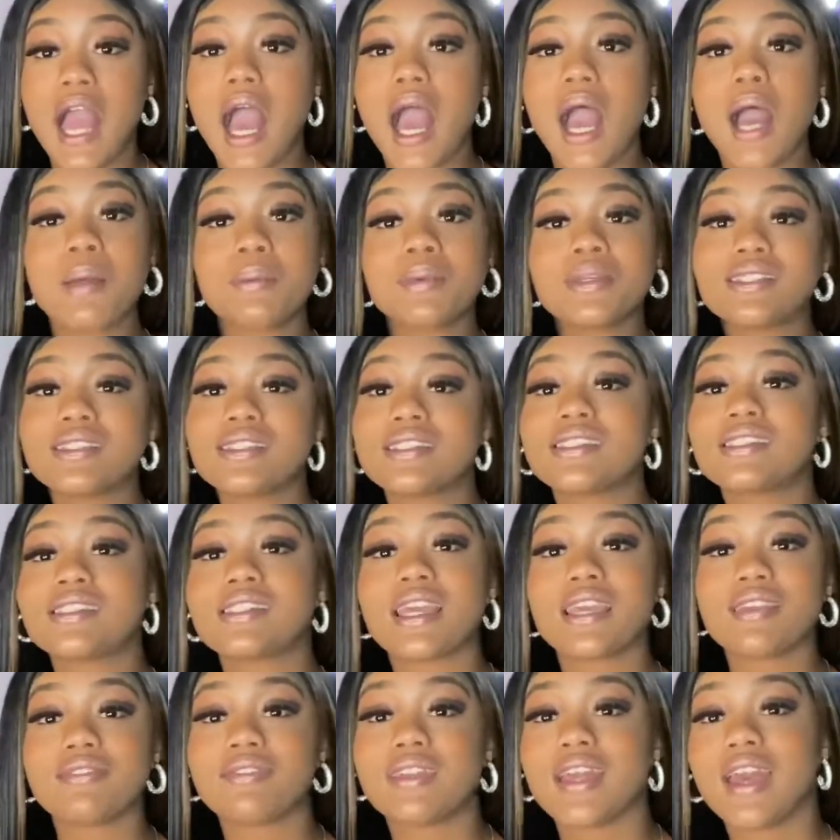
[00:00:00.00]
I'm gonna just
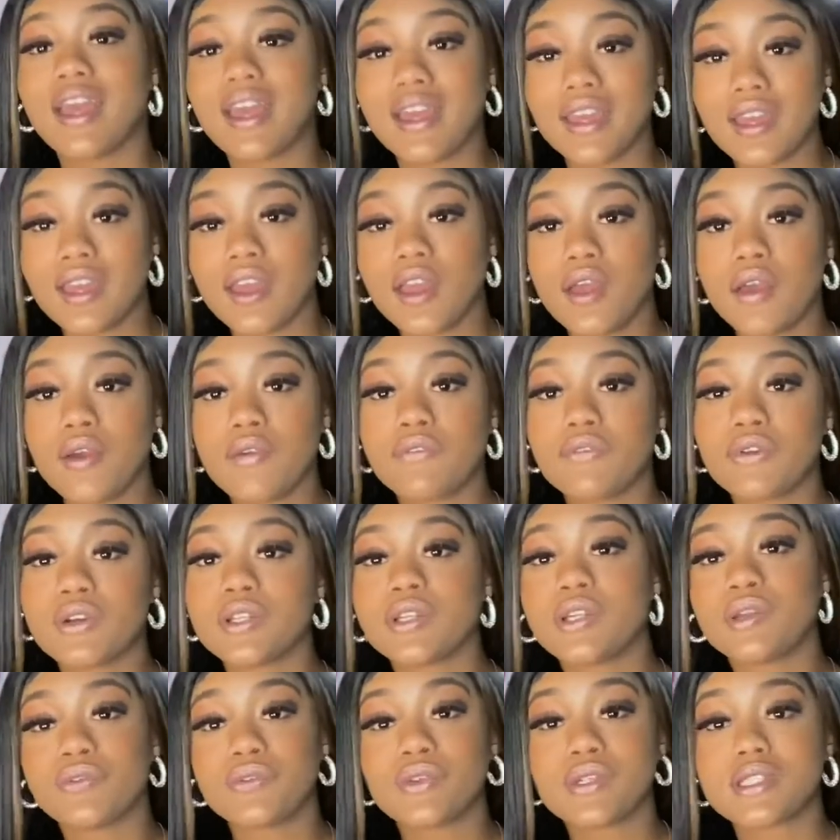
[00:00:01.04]
save that for a
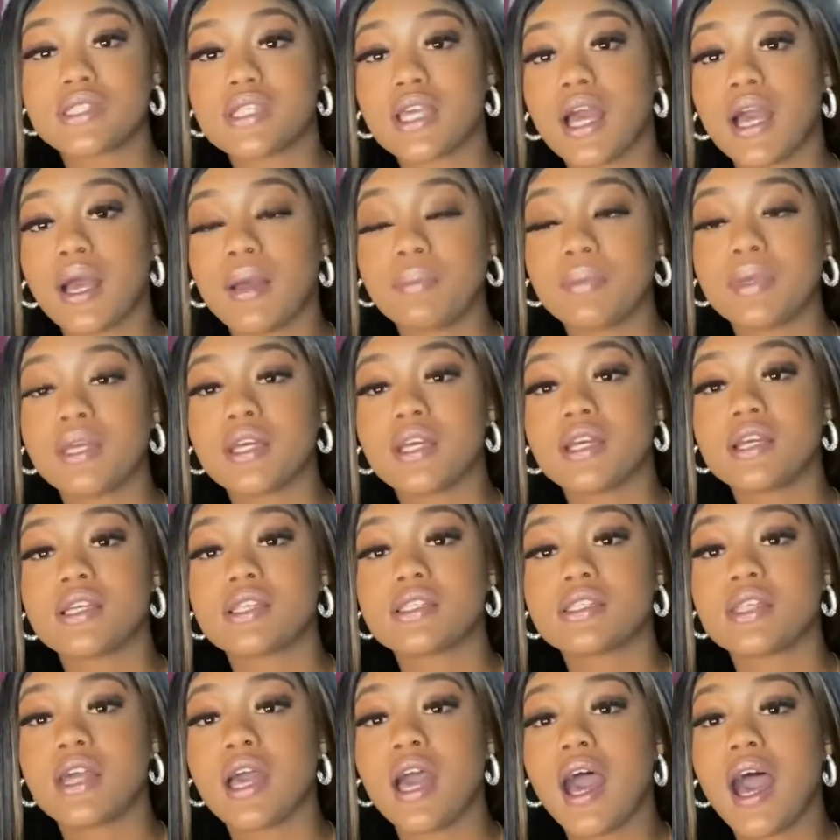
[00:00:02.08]
different time
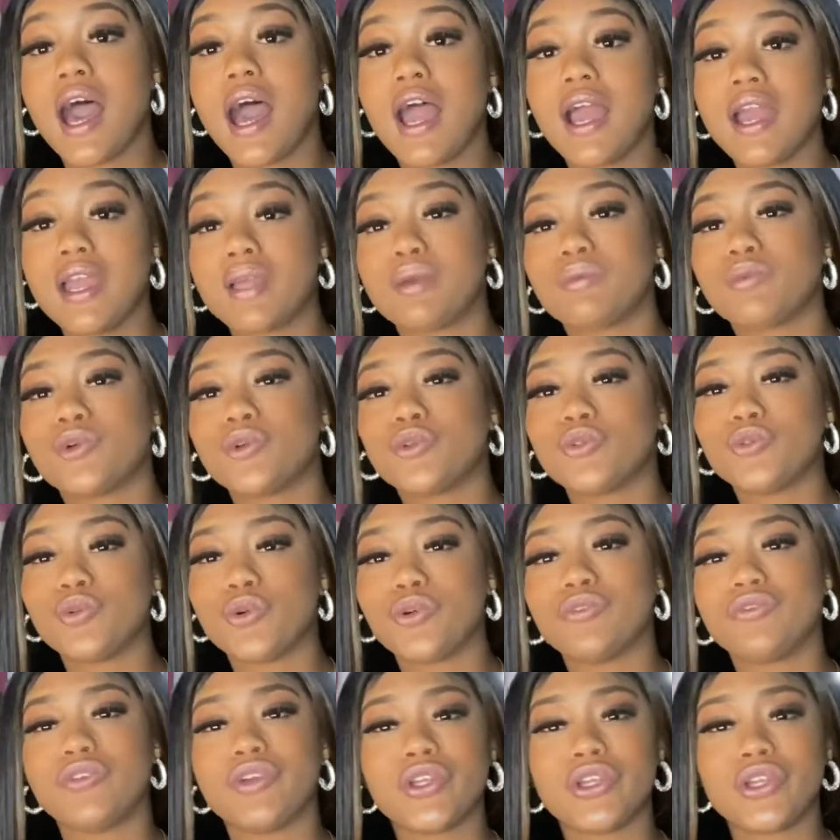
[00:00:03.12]
because I am gonna do
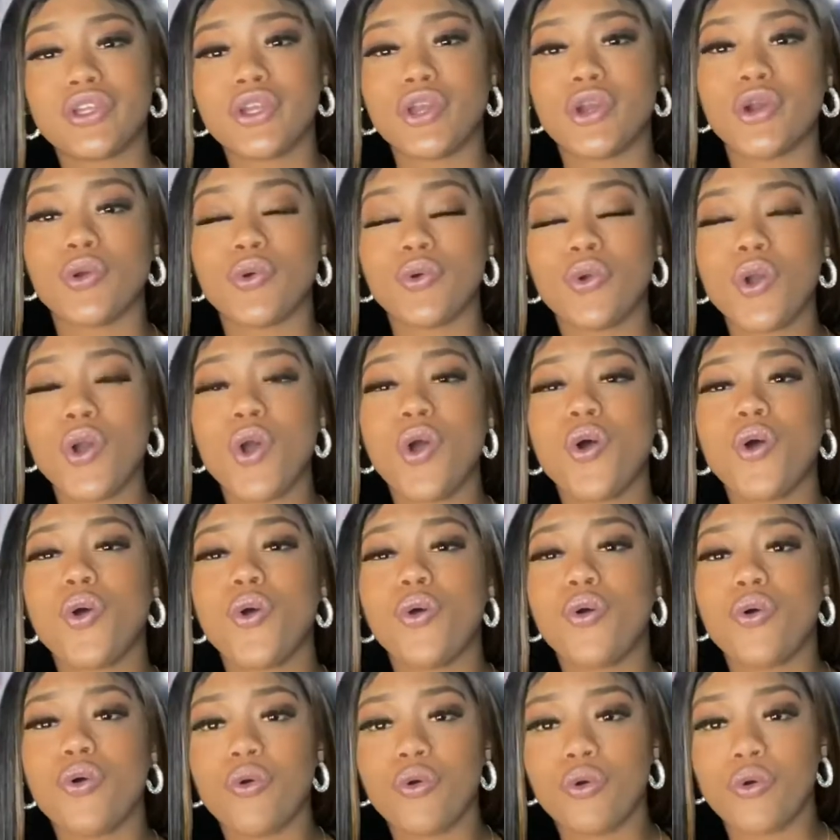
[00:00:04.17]
a video
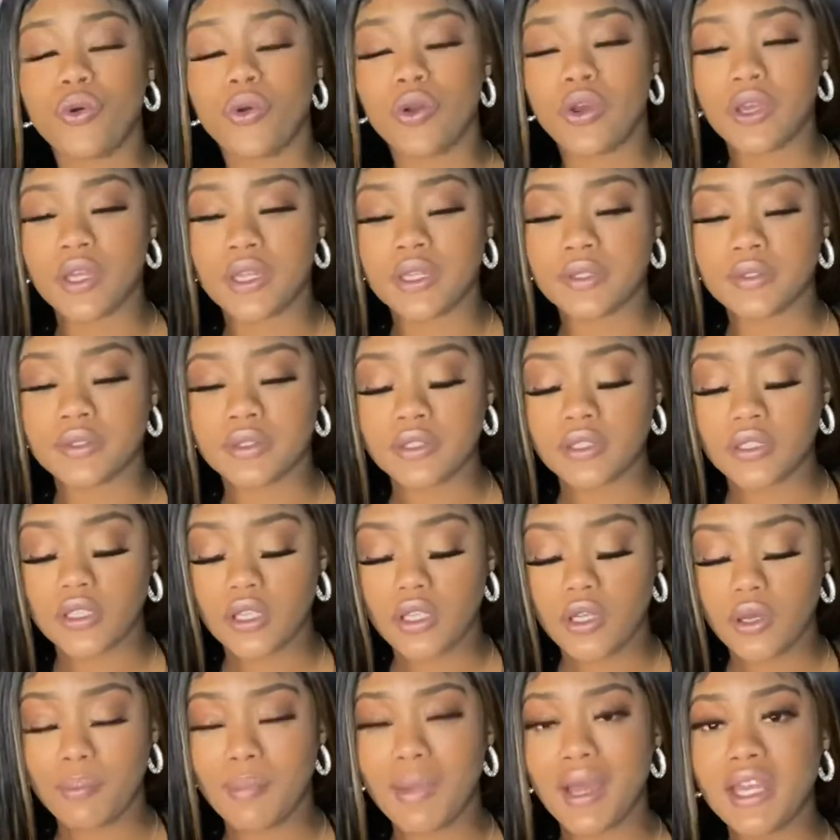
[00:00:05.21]
on
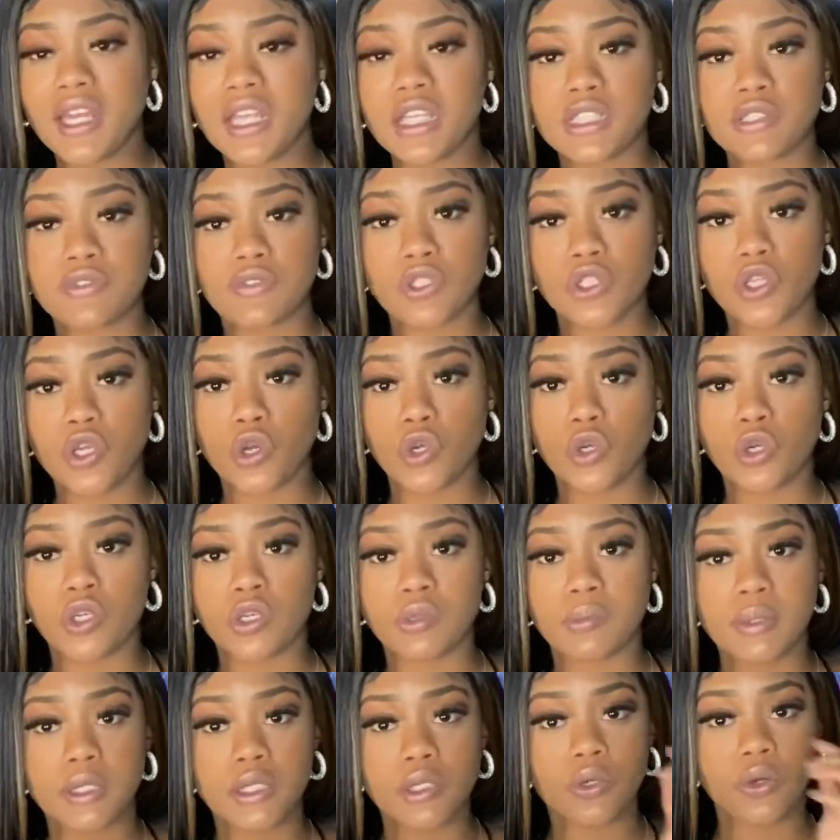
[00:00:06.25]
my next video.
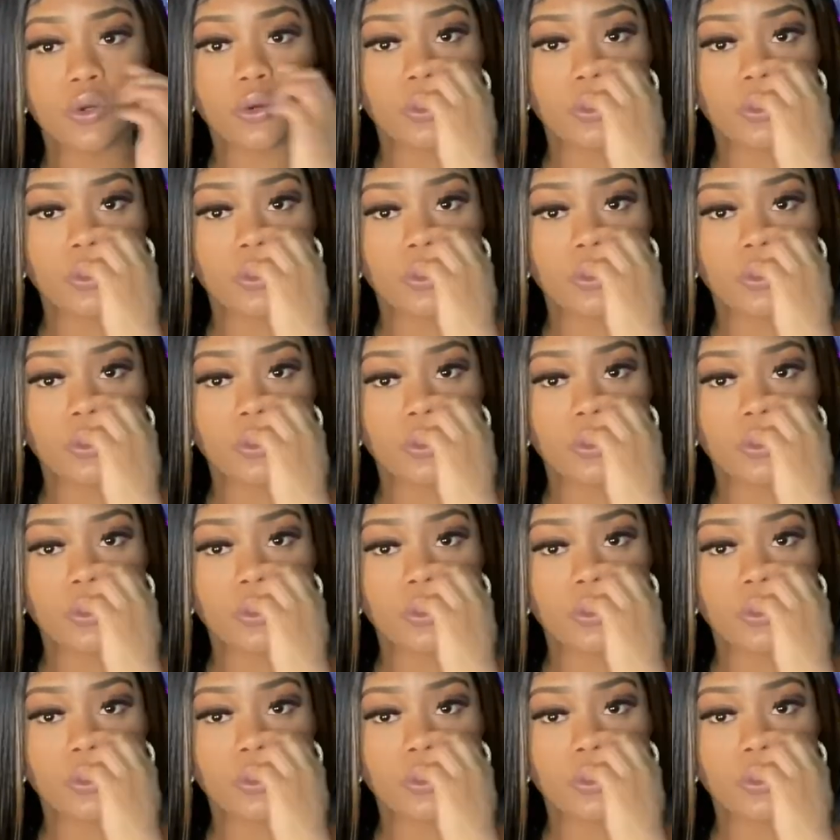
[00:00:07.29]
Gonna be on